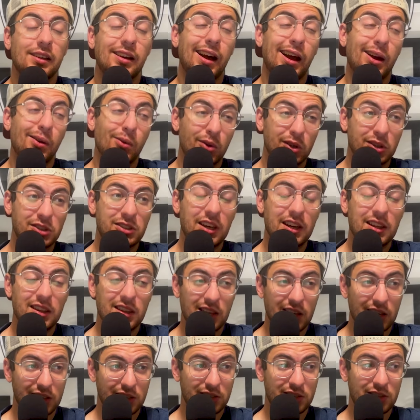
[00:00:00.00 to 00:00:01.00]
I will say
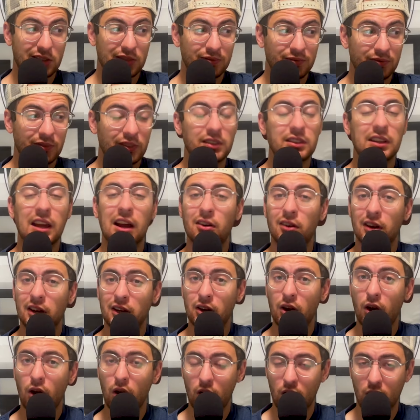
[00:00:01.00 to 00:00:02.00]
this.
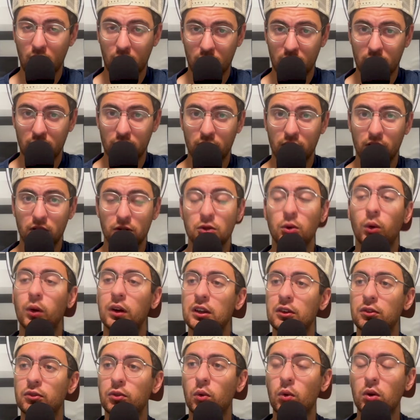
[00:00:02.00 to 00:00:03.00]
Derek Carr,
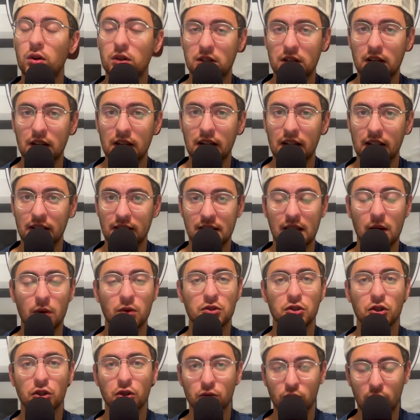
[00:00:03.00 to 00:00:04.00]
2014, that
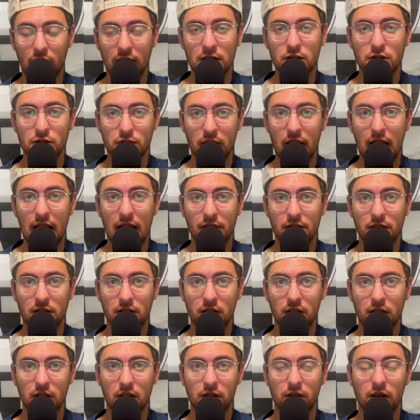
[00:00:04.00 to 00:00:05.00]
was a great
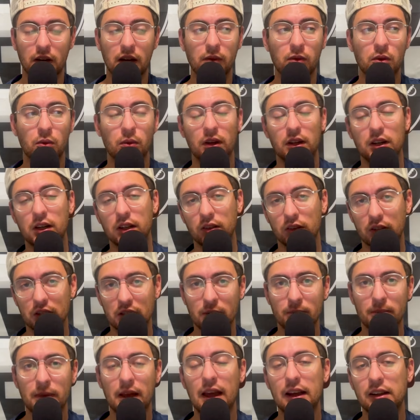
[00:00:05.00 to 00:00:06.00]
draft, right? We went
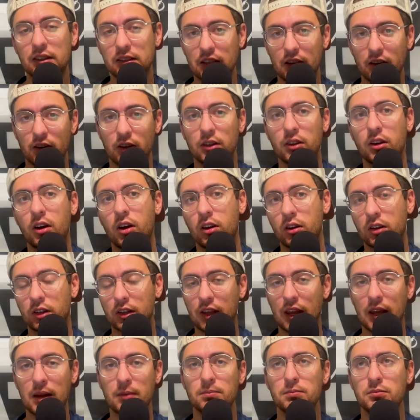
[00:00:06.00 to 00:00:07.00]
Khalil Mack, Derek Carr,
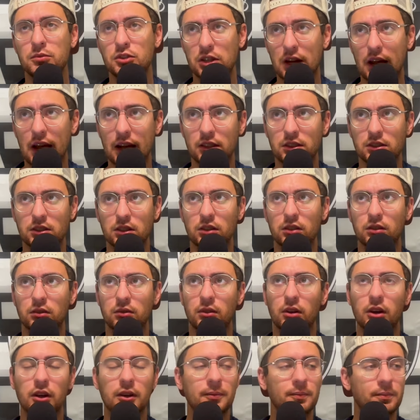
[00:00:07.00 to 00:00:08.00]
Gabe Jackson,
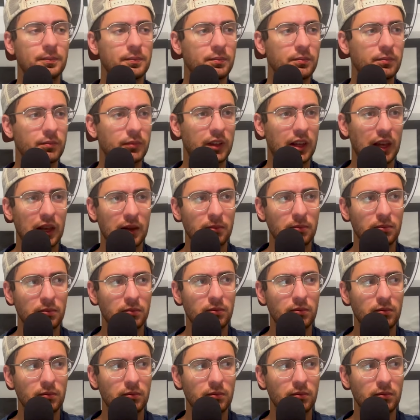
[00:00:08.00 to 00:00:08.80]
right? Gabe